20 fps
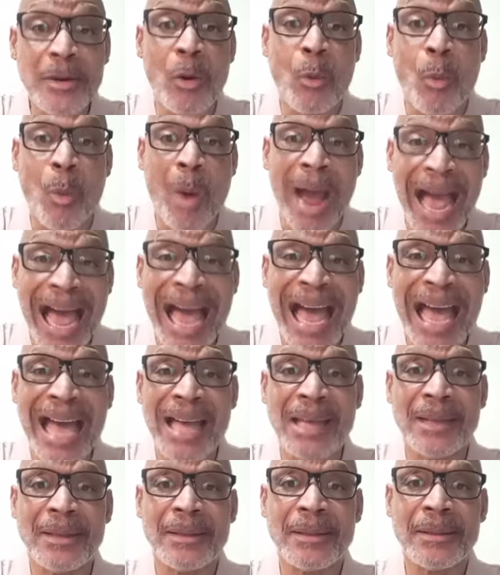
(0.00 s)

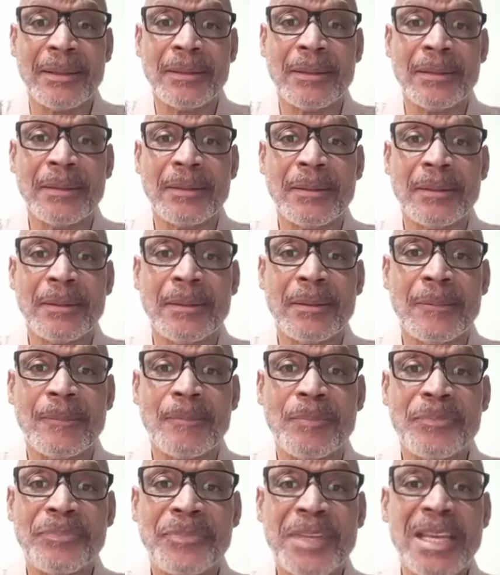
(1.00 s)
why
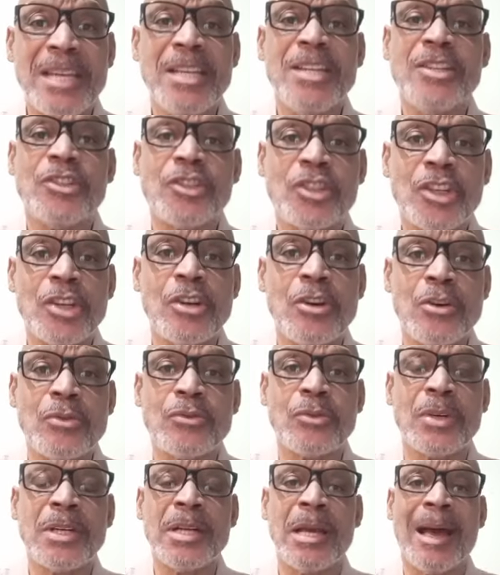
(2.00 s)
these
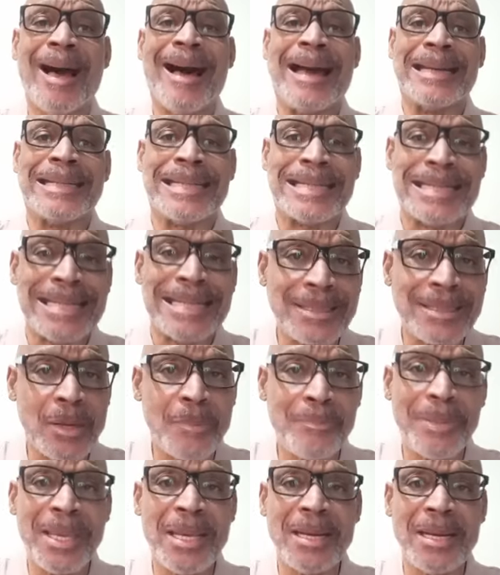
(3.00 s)
children are
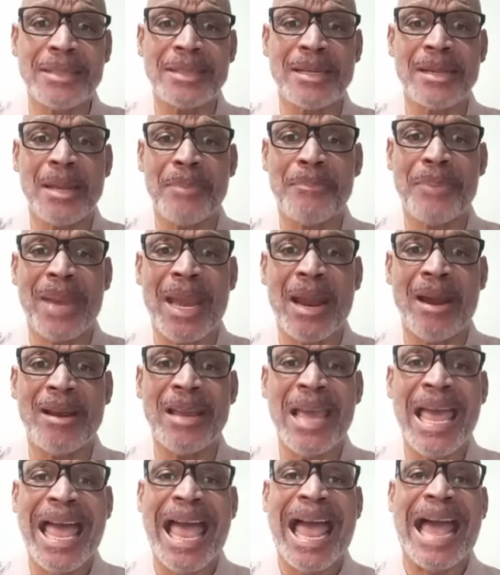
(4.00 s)
disobedient to their
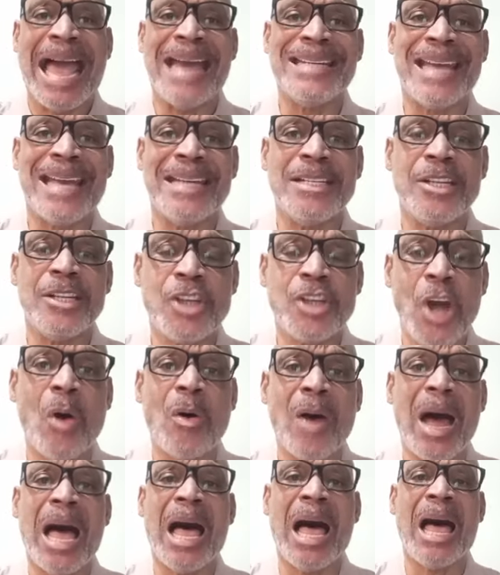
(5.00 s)
parents and they
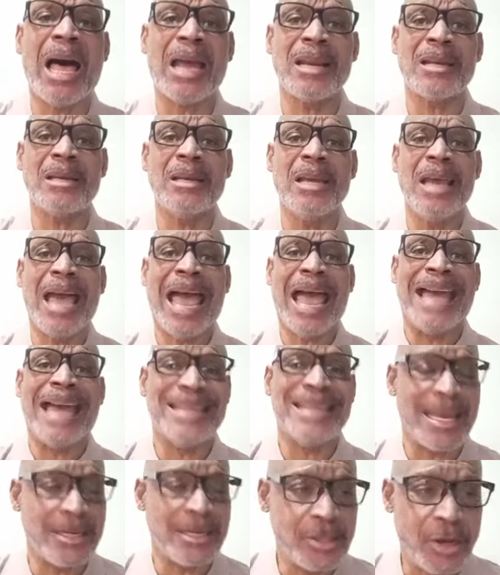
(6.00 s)
don't honor and
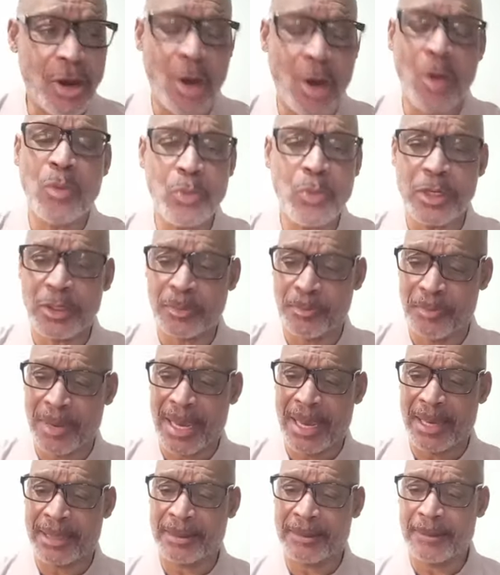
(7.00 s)
they don't
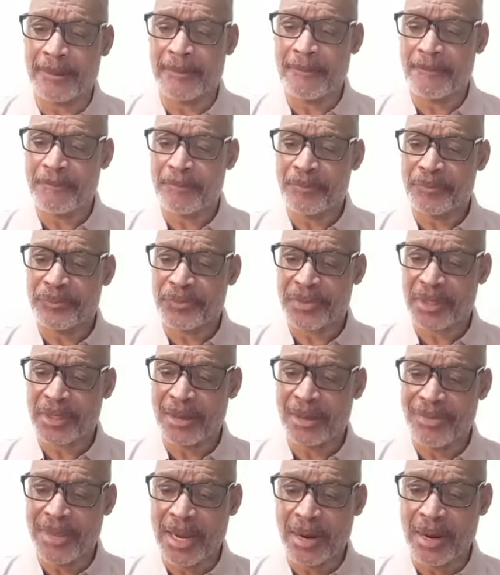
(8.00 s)
respect
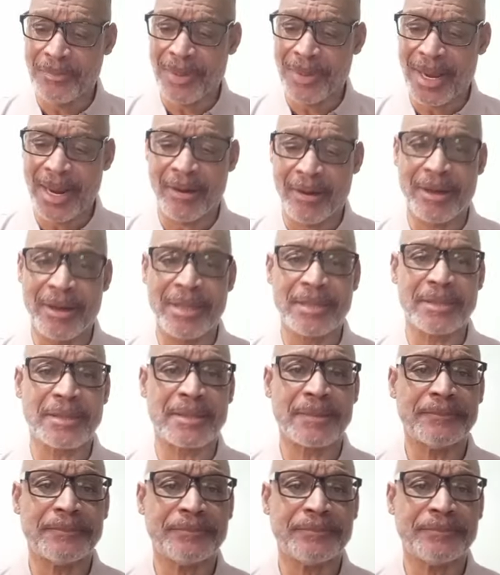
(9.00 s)
their parents?